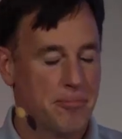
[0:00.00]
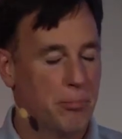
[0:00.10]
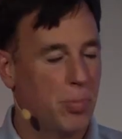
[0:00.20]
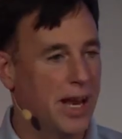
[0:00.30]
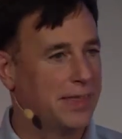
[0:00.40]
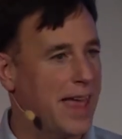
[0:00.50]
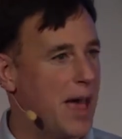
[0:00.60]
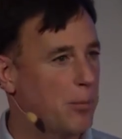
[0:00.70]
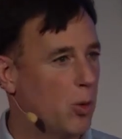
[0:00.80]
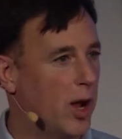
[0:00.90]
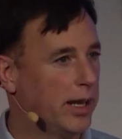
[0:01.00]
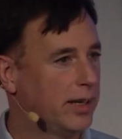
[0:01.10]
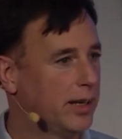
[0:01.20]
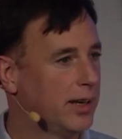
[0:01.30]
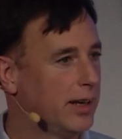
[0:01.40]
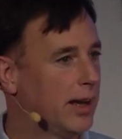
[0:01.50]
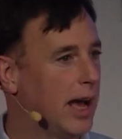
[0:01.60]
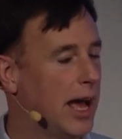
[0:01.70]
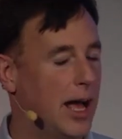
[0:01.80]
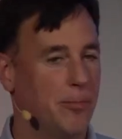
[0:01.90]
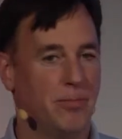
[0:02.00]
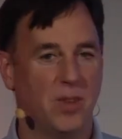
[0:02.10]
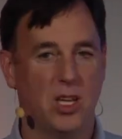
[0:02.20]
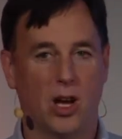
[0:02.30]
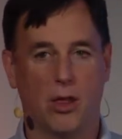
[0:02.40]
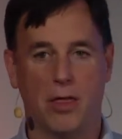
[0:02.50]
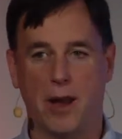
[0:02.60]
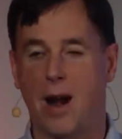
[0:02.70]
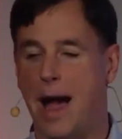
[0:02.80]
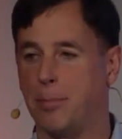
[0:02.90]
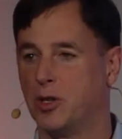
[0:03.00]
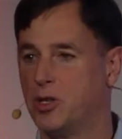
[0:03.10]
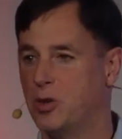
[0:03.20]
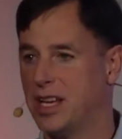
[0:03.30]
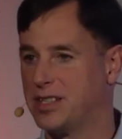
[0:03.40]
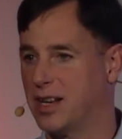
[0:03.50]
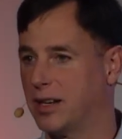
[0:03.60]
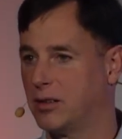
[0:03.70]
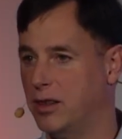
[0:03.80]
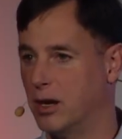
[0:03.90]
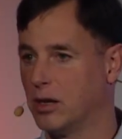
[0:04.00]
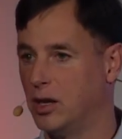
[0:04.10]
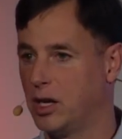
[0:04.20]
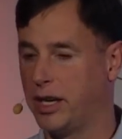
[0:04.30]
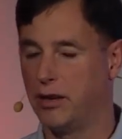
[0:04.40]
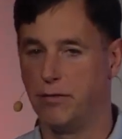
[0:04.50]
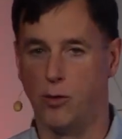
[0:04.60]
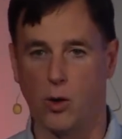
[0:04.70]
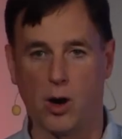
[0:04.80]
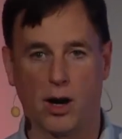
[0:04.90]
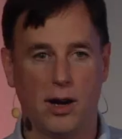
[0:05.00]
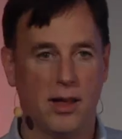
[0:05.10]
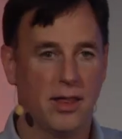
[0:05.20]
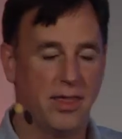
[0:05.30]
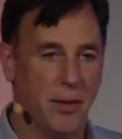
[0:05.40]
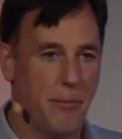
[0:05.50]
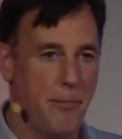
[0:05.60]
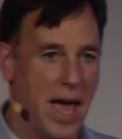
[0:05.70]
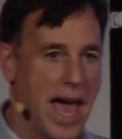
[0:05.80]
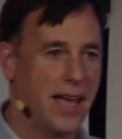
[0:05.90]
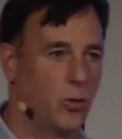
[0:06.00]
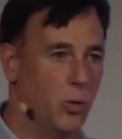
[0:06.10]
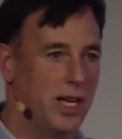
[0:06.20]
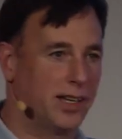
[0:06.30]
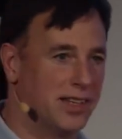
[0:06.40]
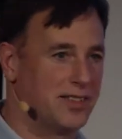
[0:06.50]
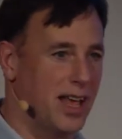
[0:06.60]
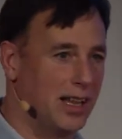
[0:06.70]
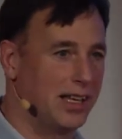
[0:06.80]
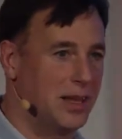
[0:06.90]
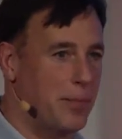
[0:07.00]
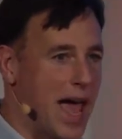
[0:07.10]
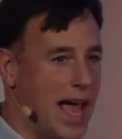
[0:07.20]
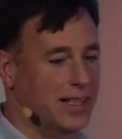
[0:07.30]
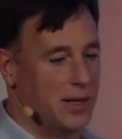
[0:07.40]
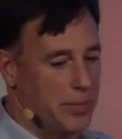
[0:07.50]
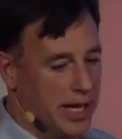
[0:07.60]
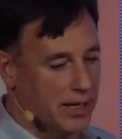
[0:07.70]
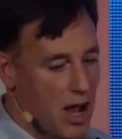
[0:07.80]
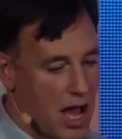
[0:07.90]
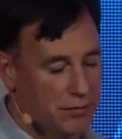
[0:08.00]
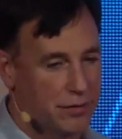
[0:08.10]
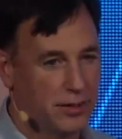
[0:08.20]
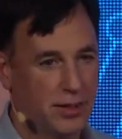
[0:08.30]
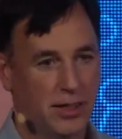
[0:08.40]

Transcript: But at that point, they're opportunistic. They're looking for the back weak gazelle in the pack to pick off,